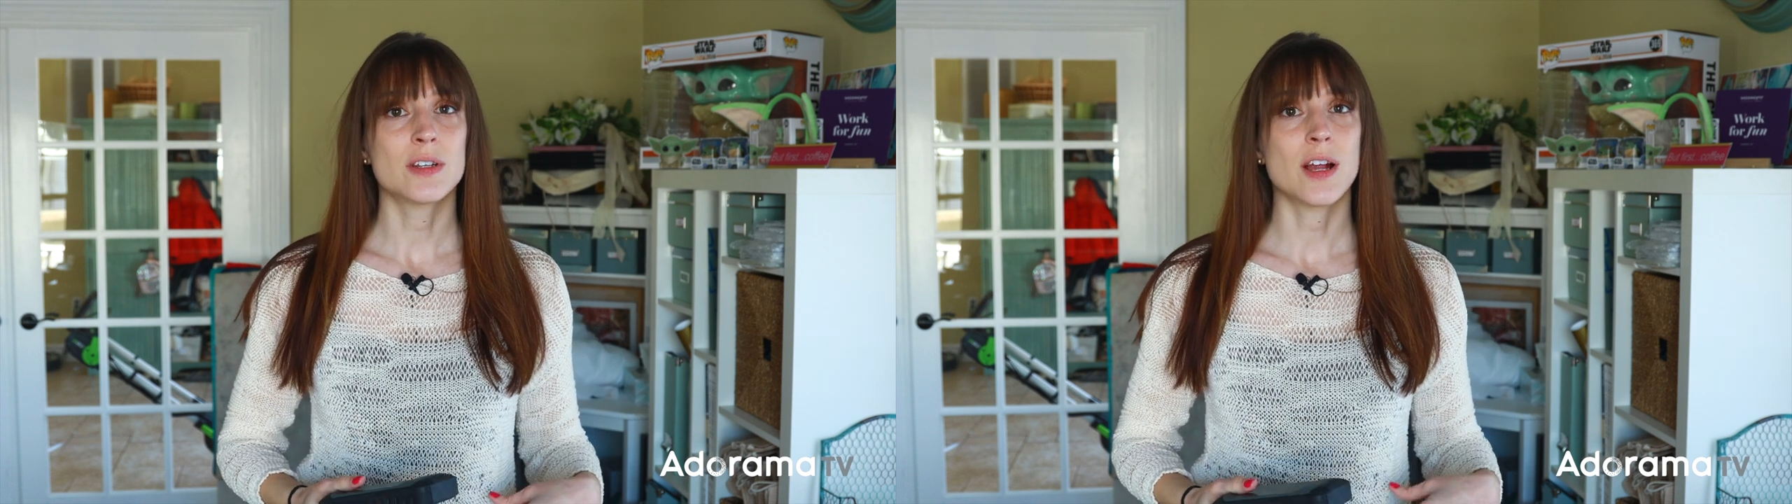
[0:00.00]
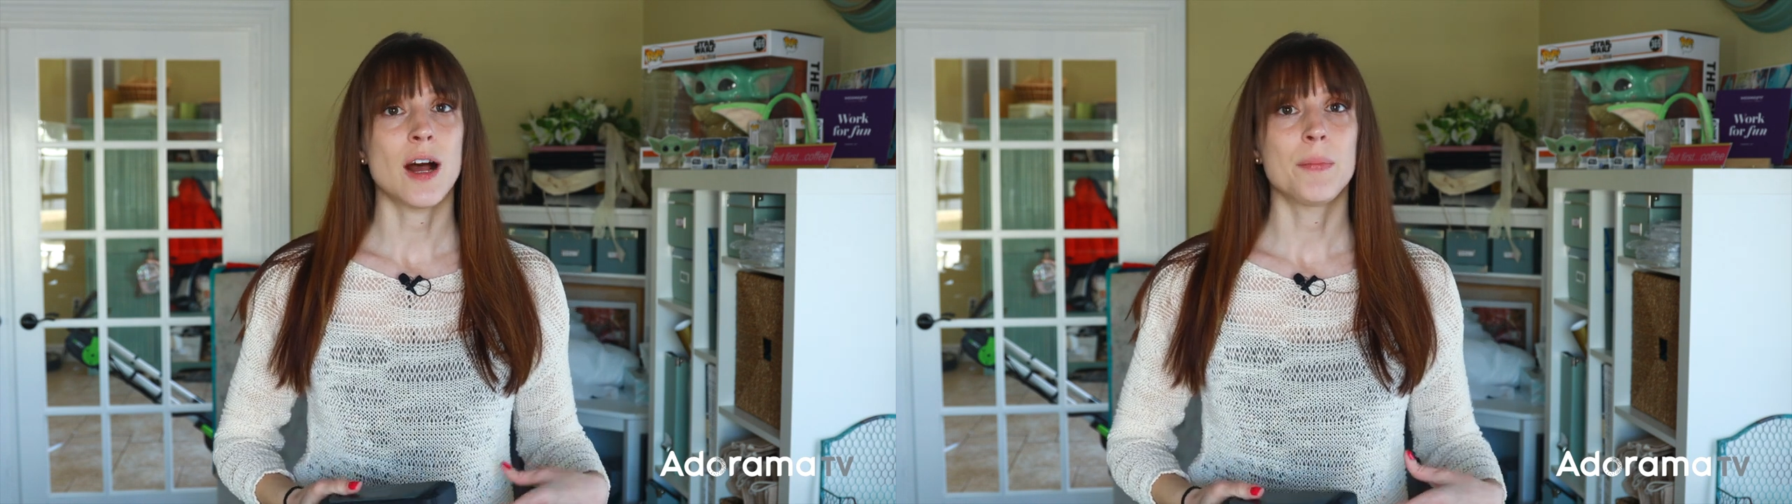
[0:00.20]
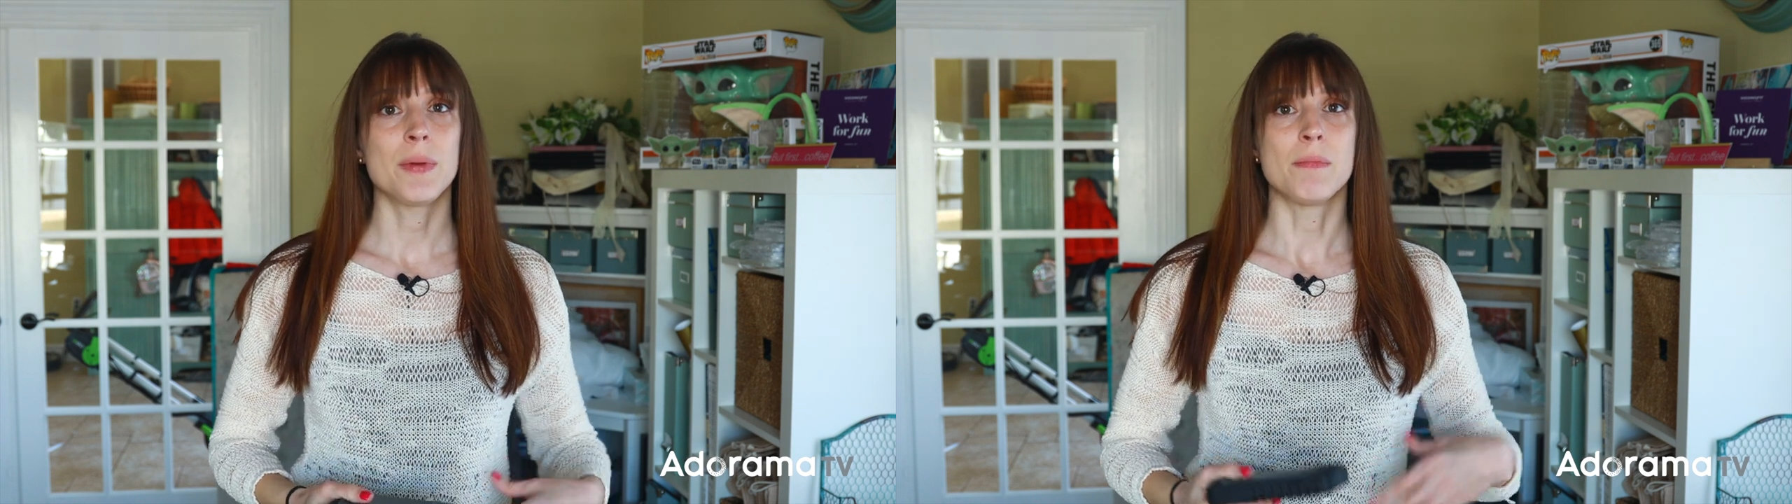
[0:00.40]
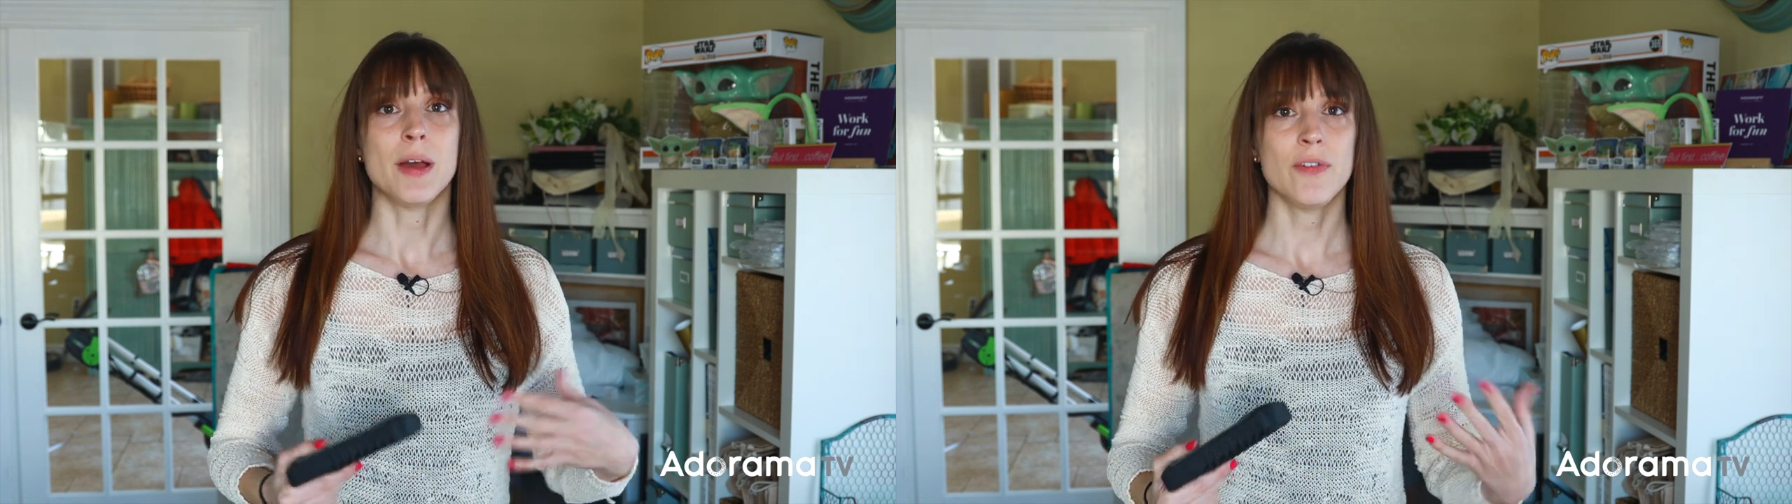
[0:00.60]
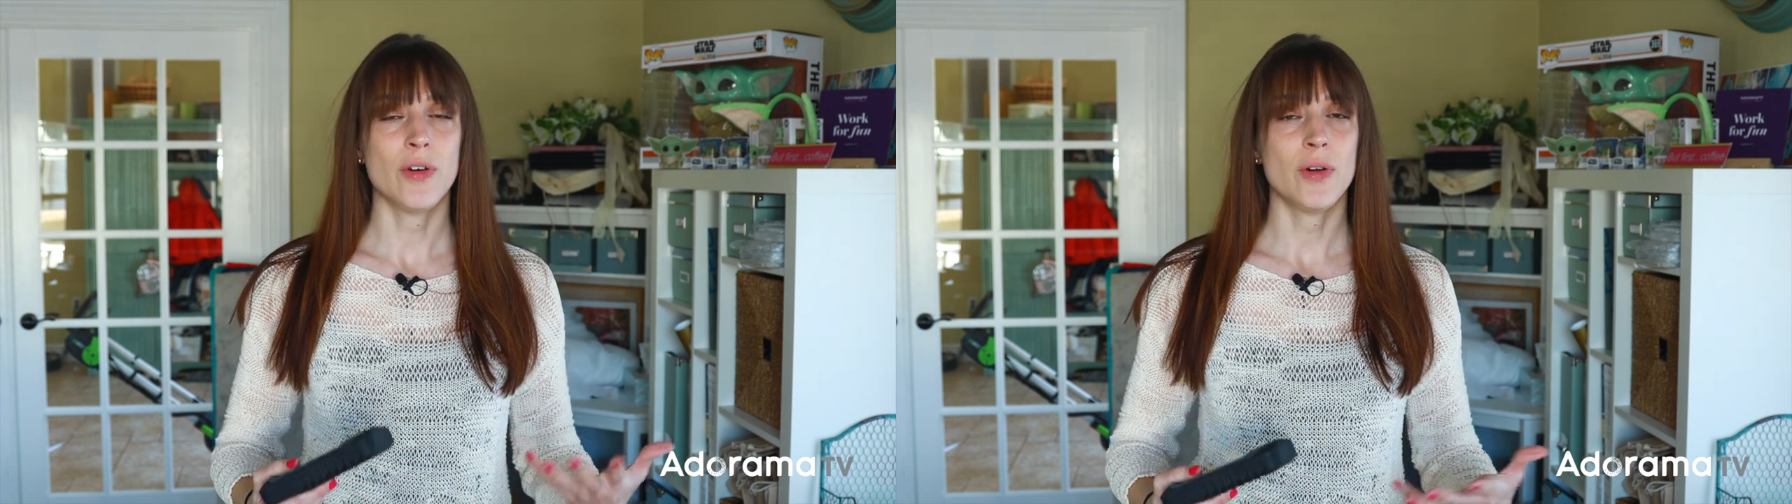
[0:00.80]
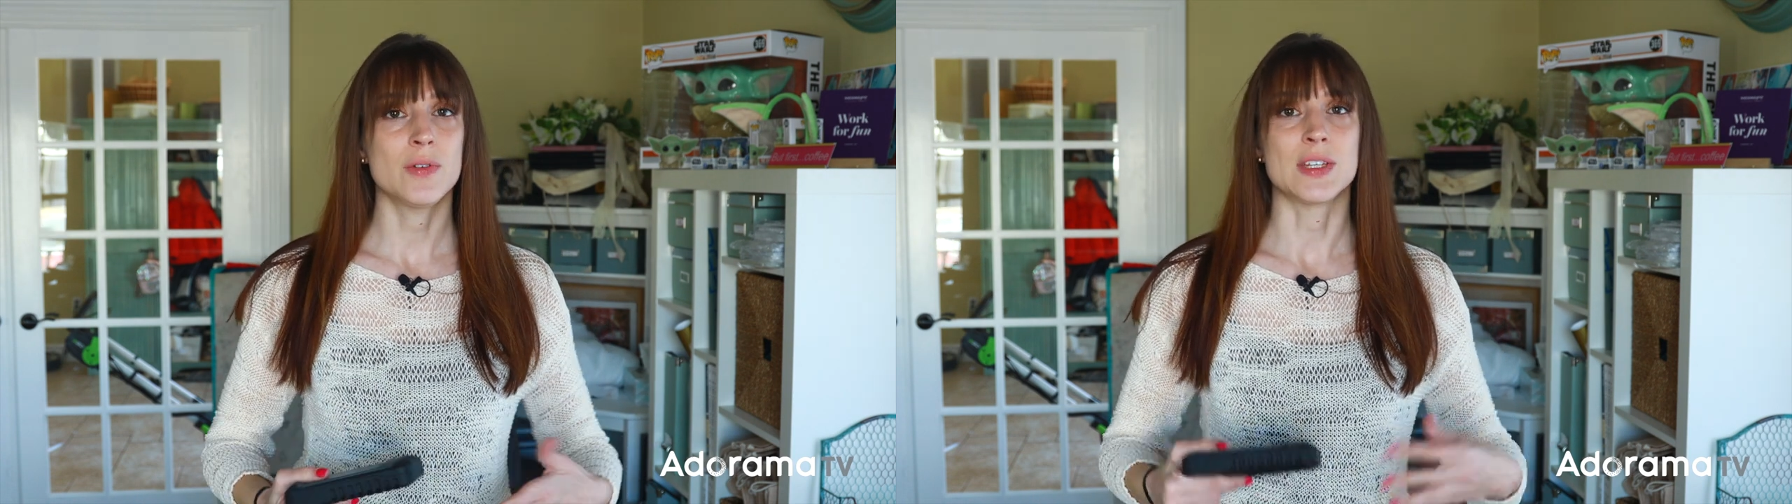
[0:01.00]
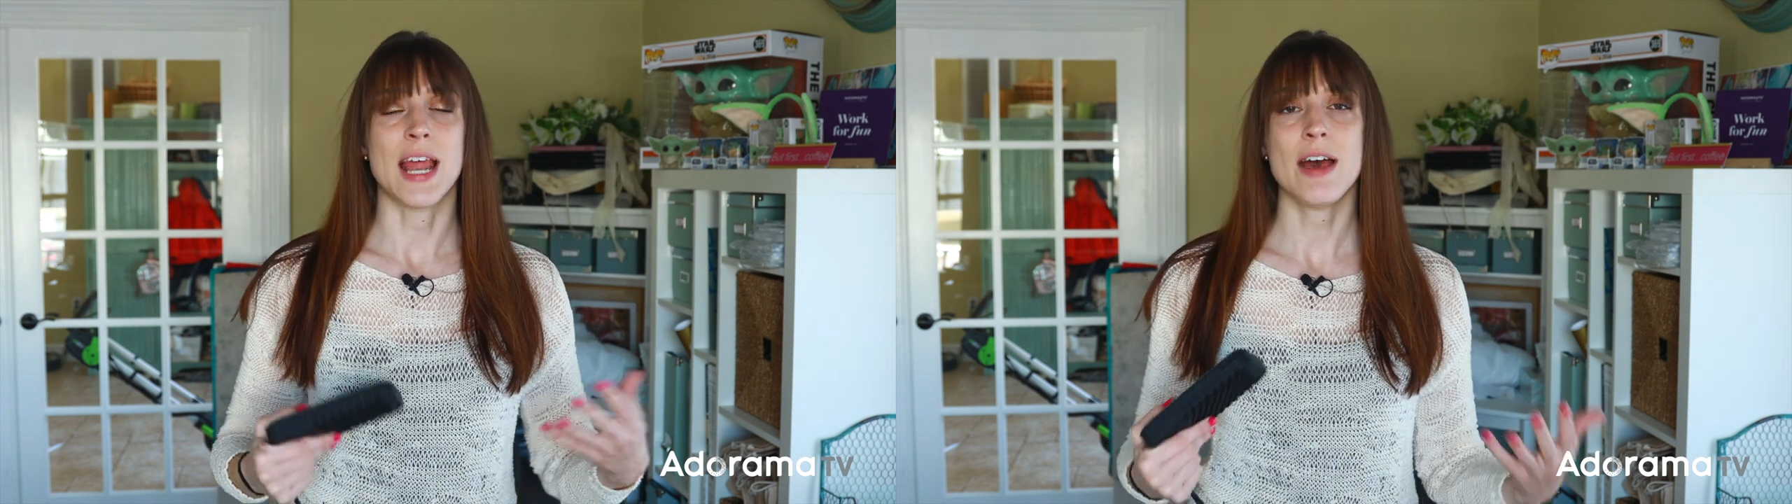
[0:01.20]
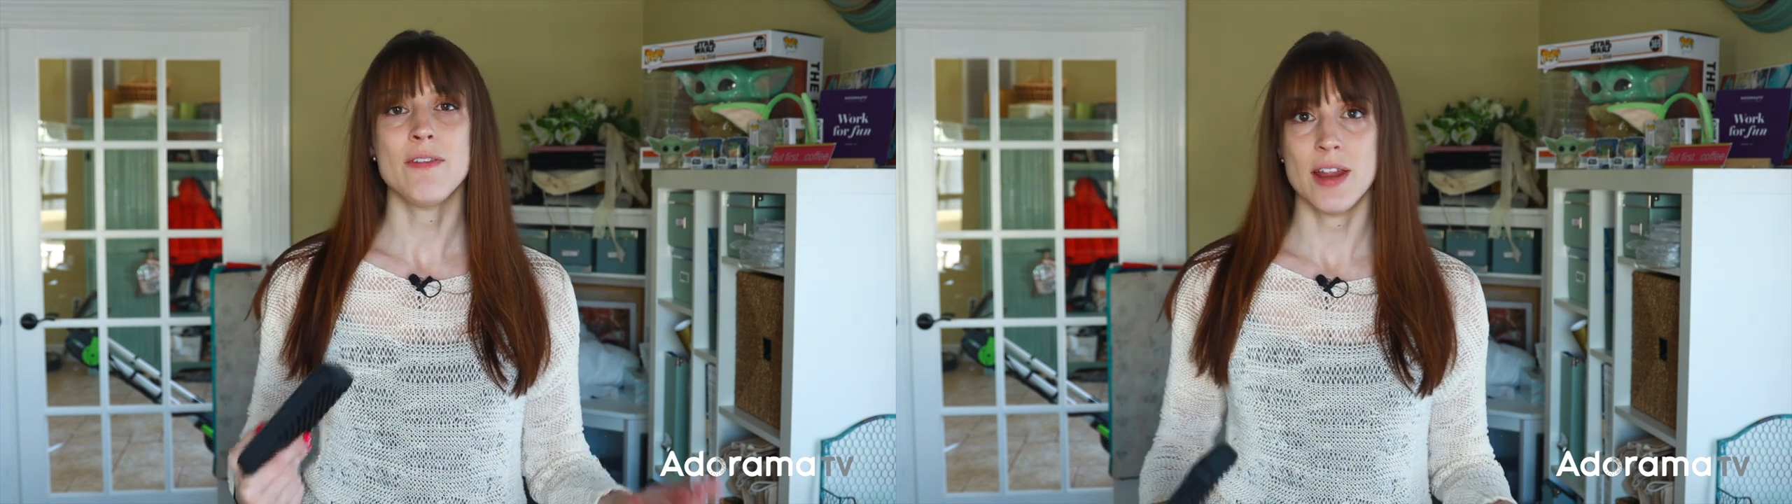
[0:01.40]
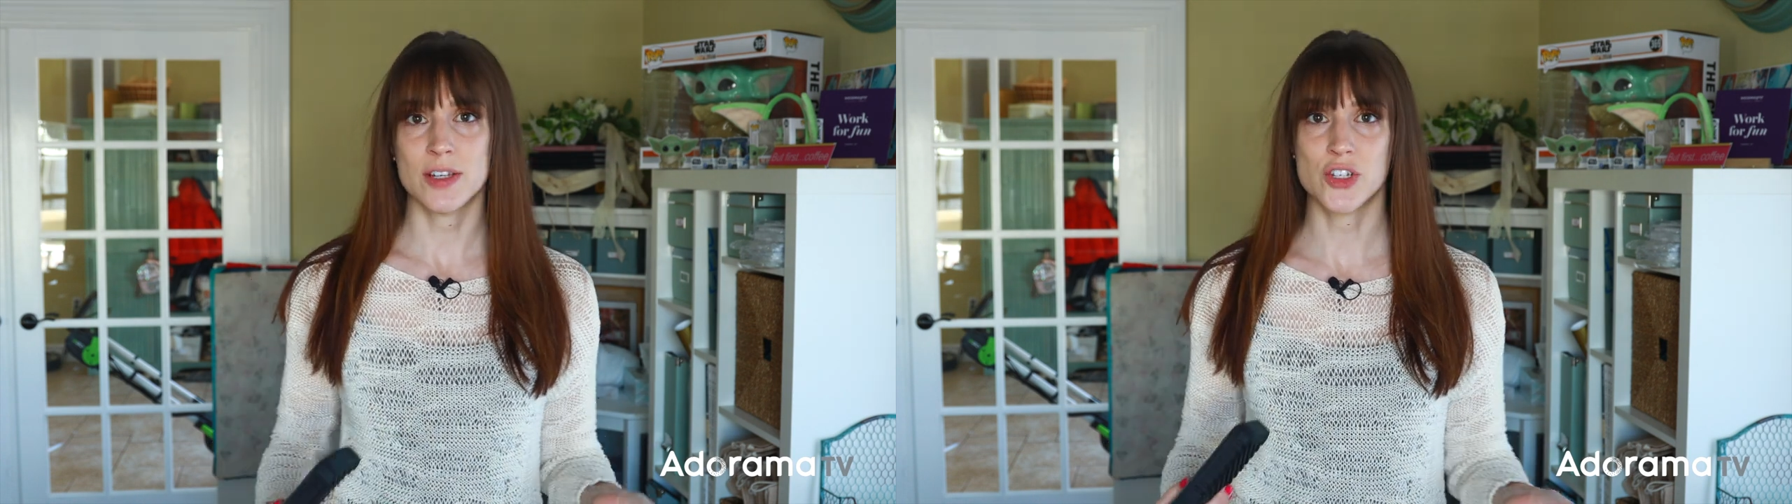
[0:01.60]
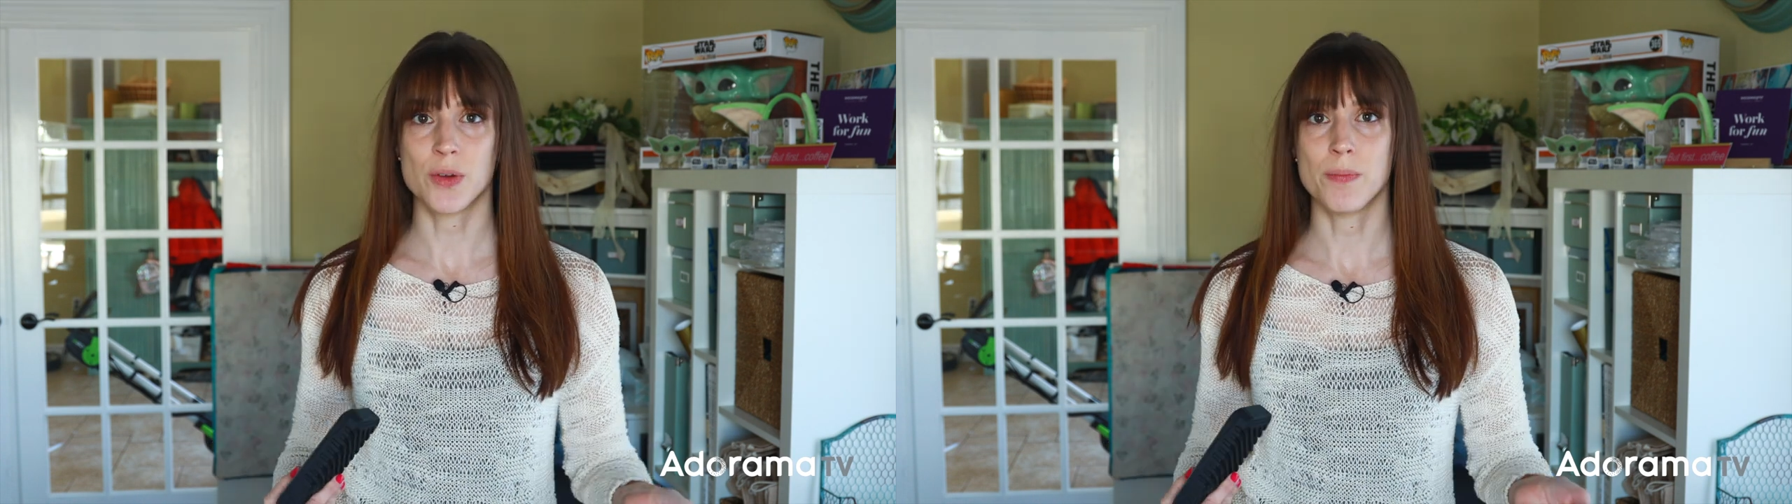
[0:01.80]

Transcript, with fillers: to copy my photos and have an extra